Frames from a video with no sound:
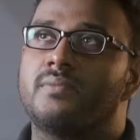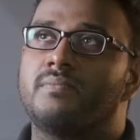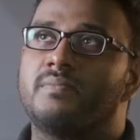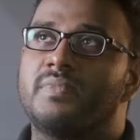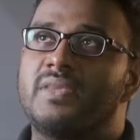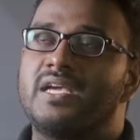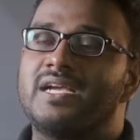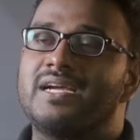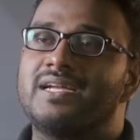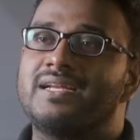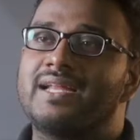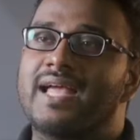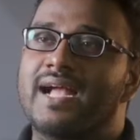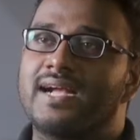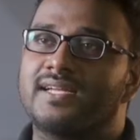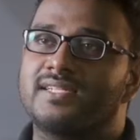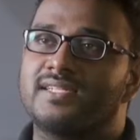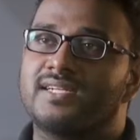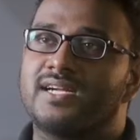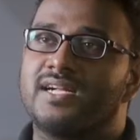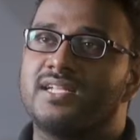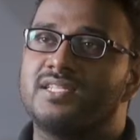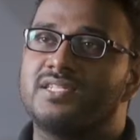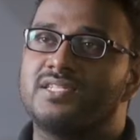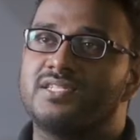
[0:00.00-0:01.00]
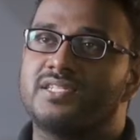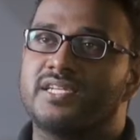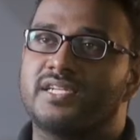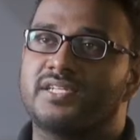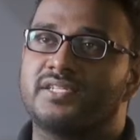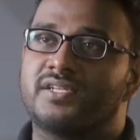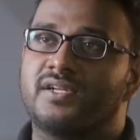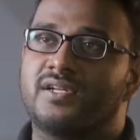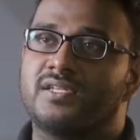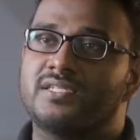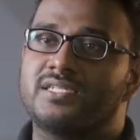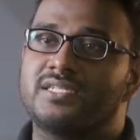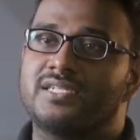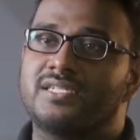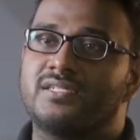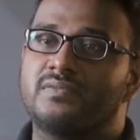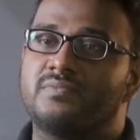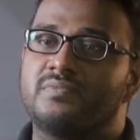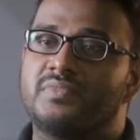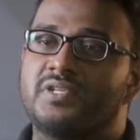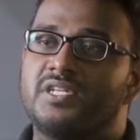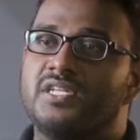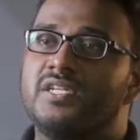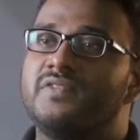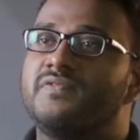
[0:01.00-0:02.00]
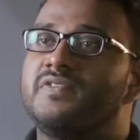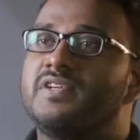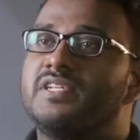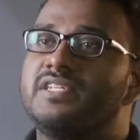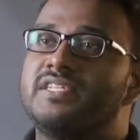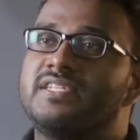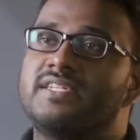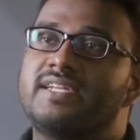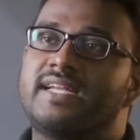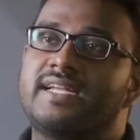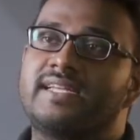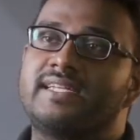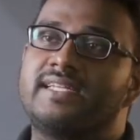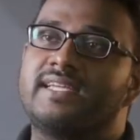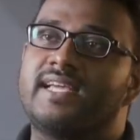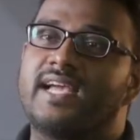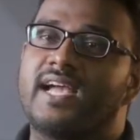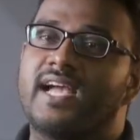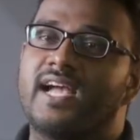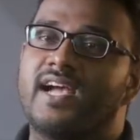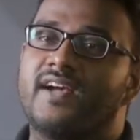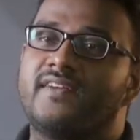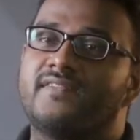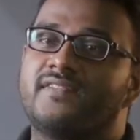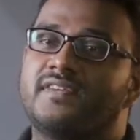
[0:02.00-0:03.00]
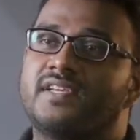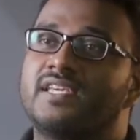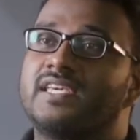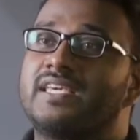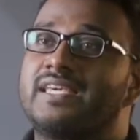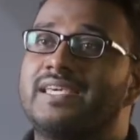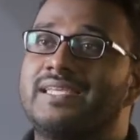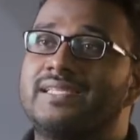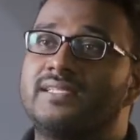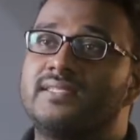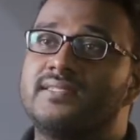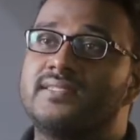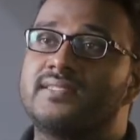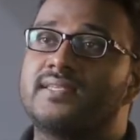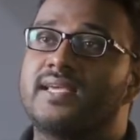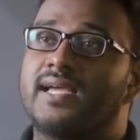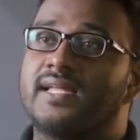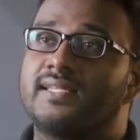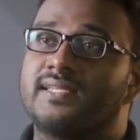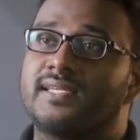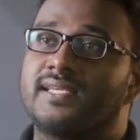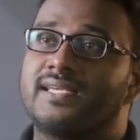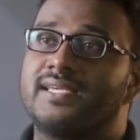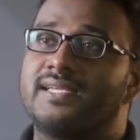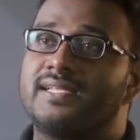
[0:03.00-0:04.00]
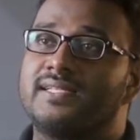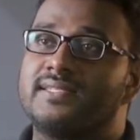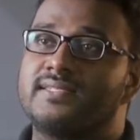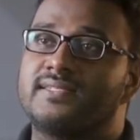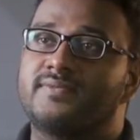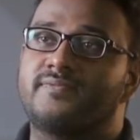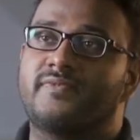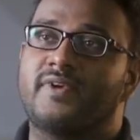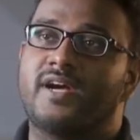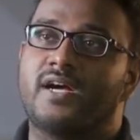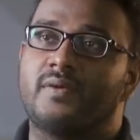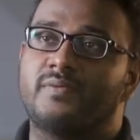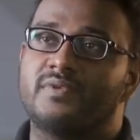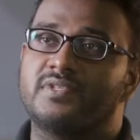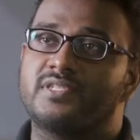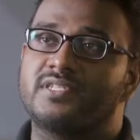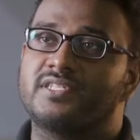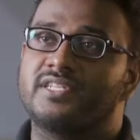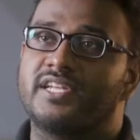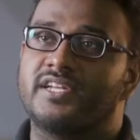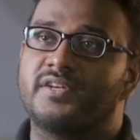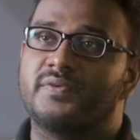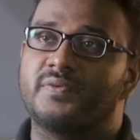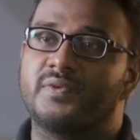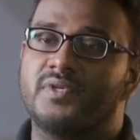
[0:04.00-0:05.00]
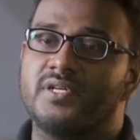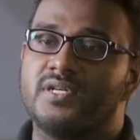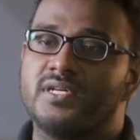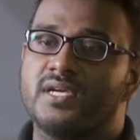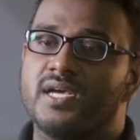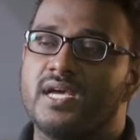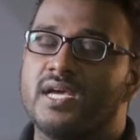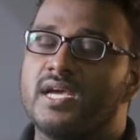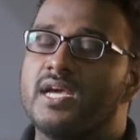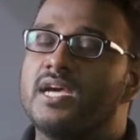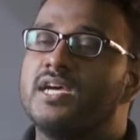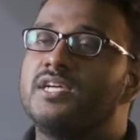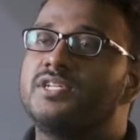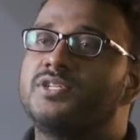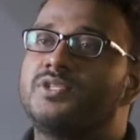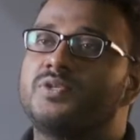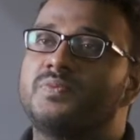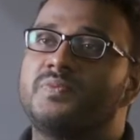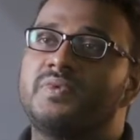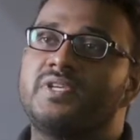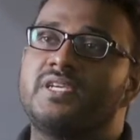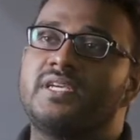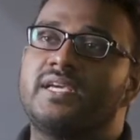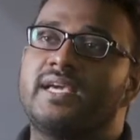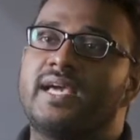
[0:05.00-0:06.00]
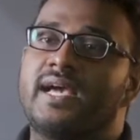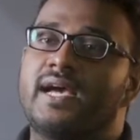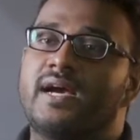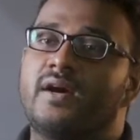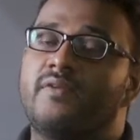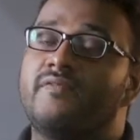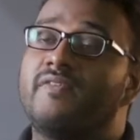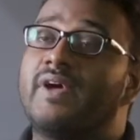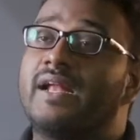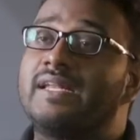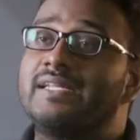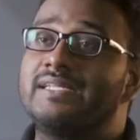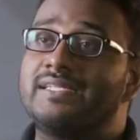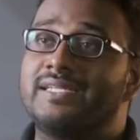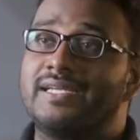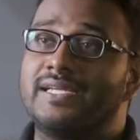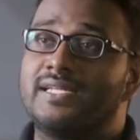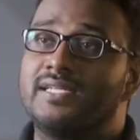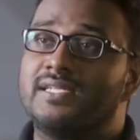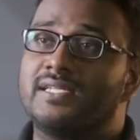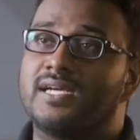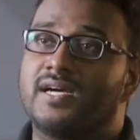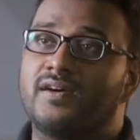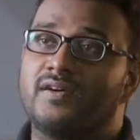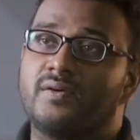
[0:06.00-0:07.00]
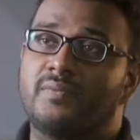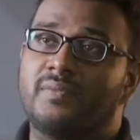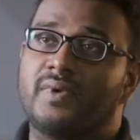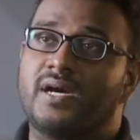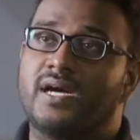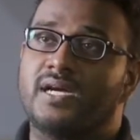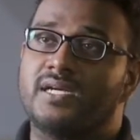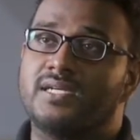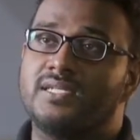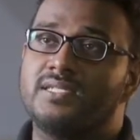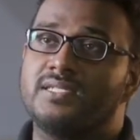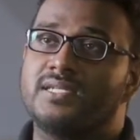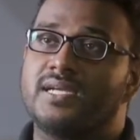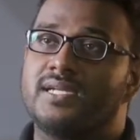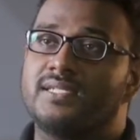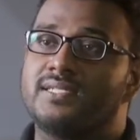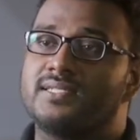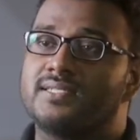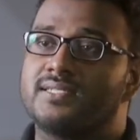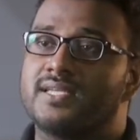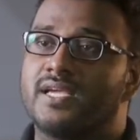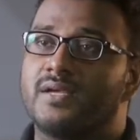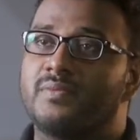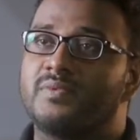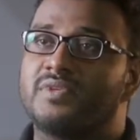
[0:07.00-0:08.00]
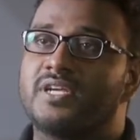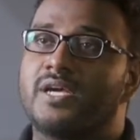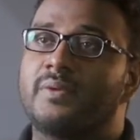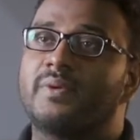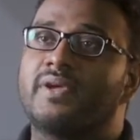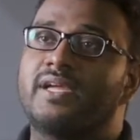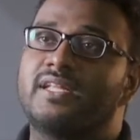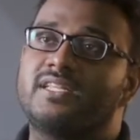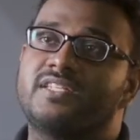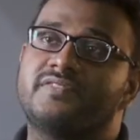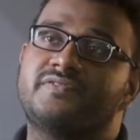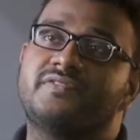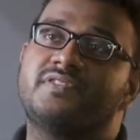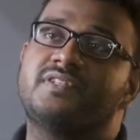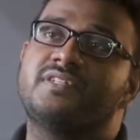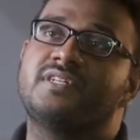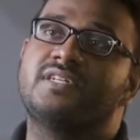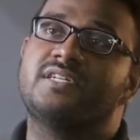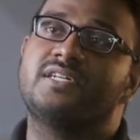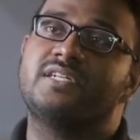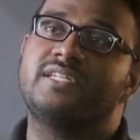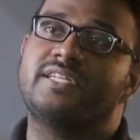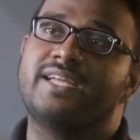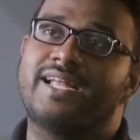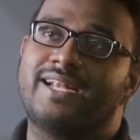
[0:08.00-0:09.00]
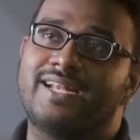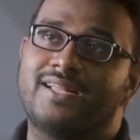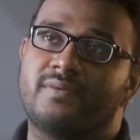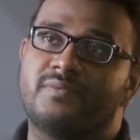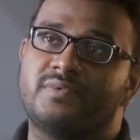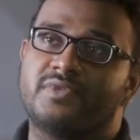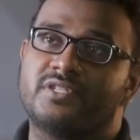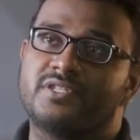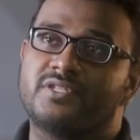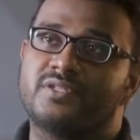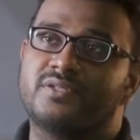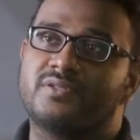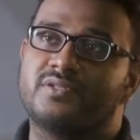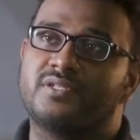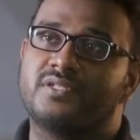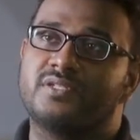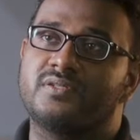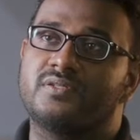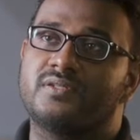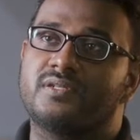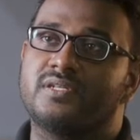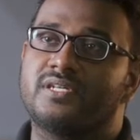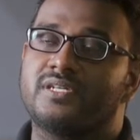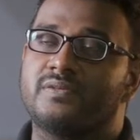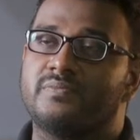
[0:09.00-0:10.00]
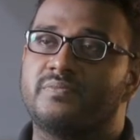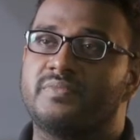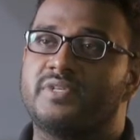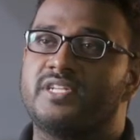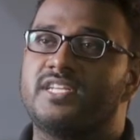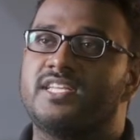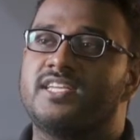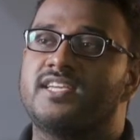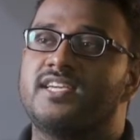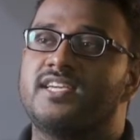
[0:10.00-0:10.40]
Being an agriculture technology company, we directly have Keels and the Keels Farmers Network to validate our market, at the same time get the early adapters to the company.